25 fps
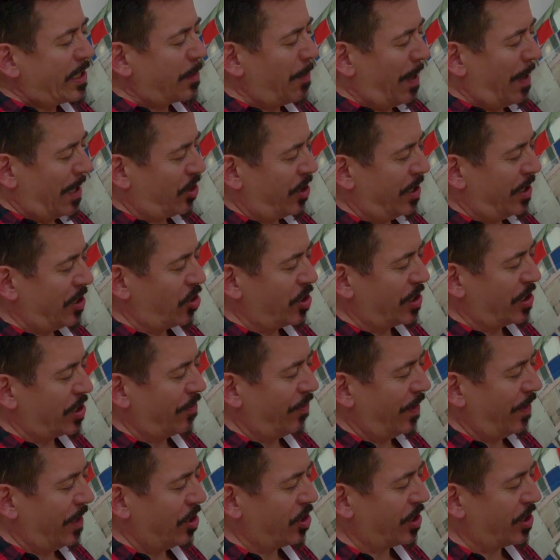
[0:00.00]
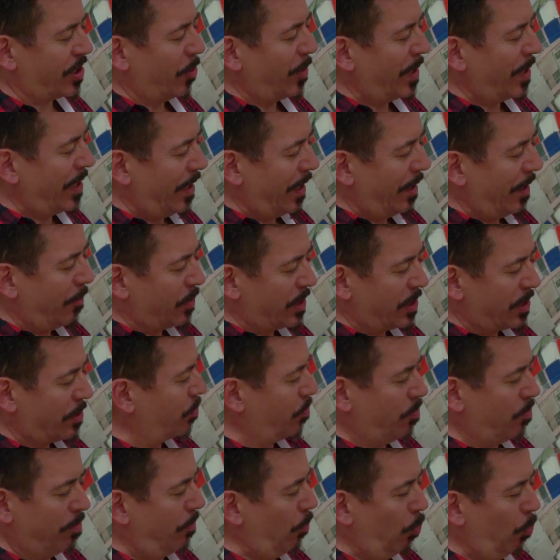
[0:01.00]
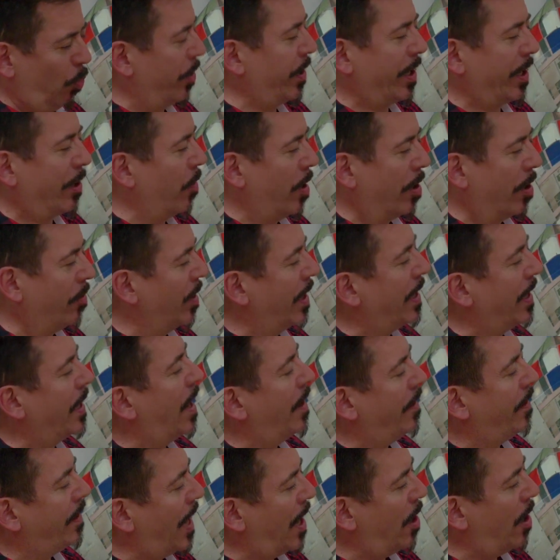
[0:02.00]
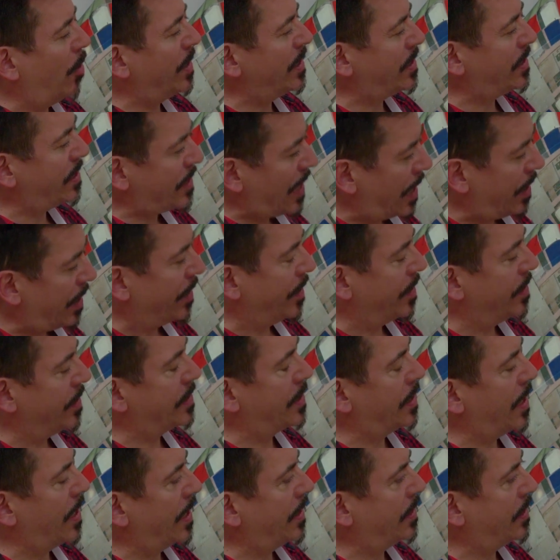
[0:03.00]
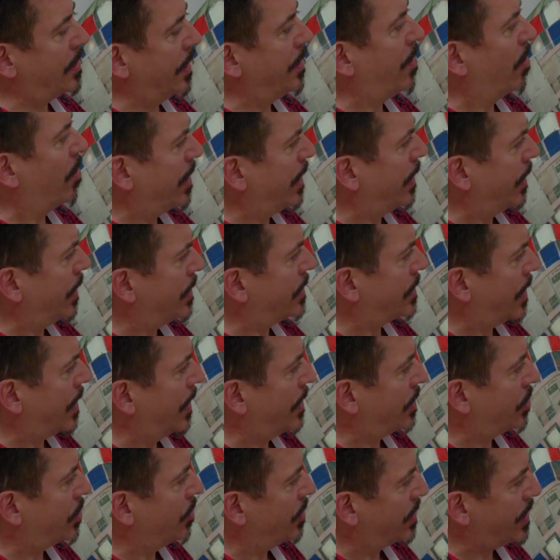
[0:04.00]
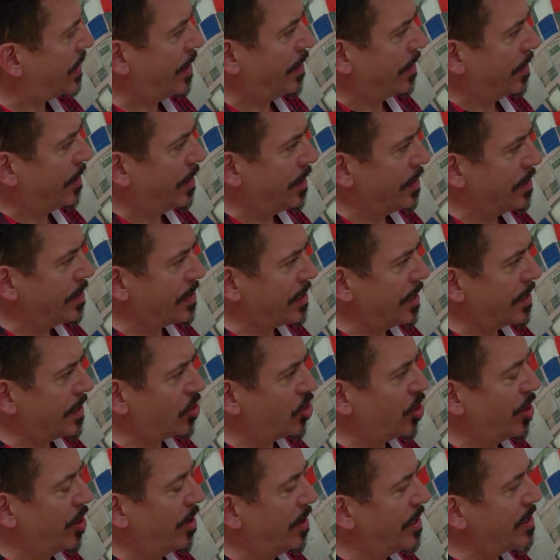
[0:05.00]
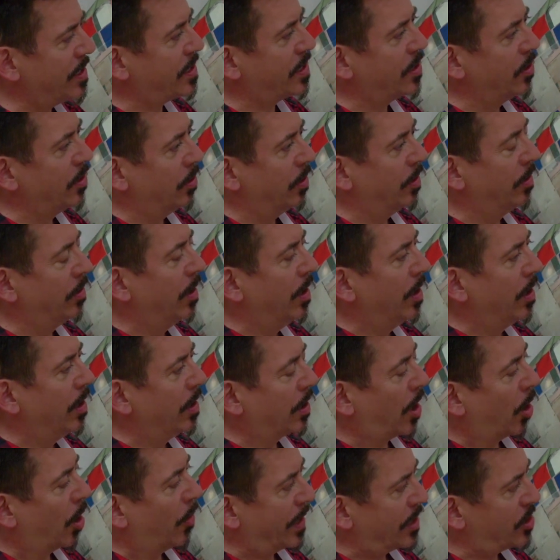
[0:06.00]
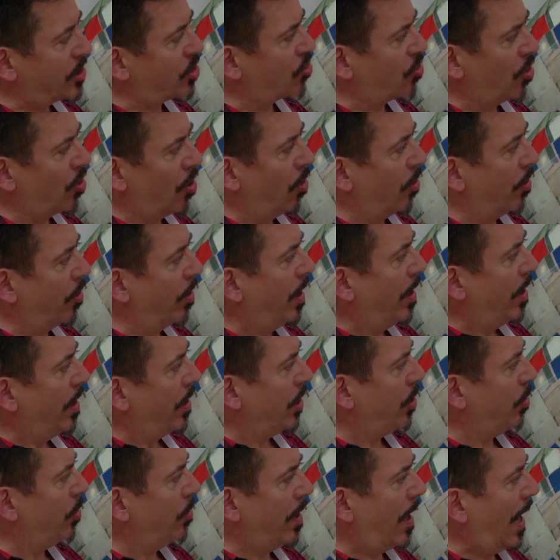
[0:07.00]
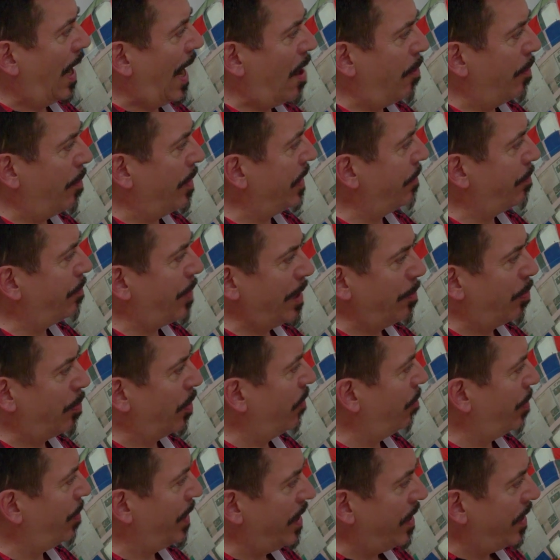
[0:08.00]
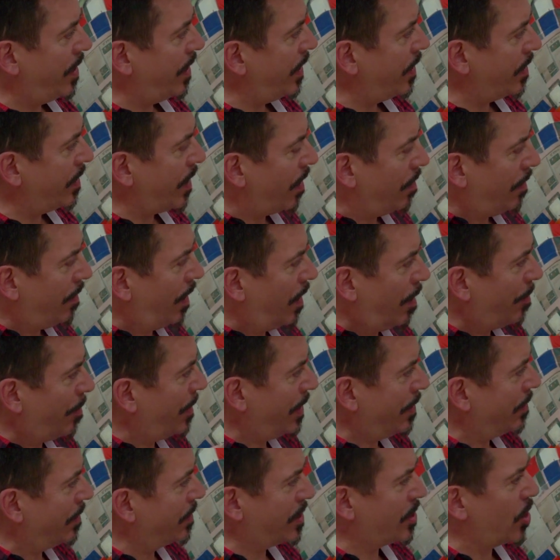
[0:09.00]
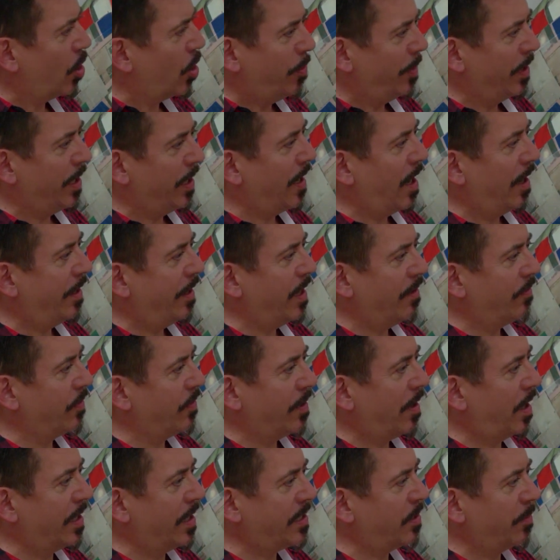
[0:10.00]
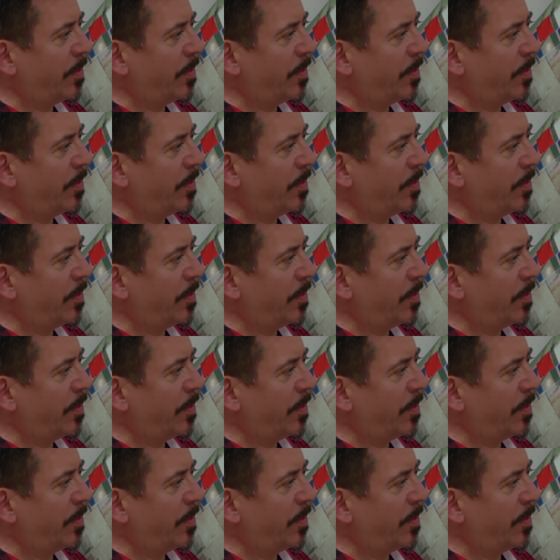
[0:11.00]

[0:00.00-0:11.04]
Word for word: Smash, let's just finish. So it, it, was one year only, and now it's ten years later, uh, nine years later, ten years next year, and it's still yeah. going strong. You, how many people have been in it? I mean, so many. I never. I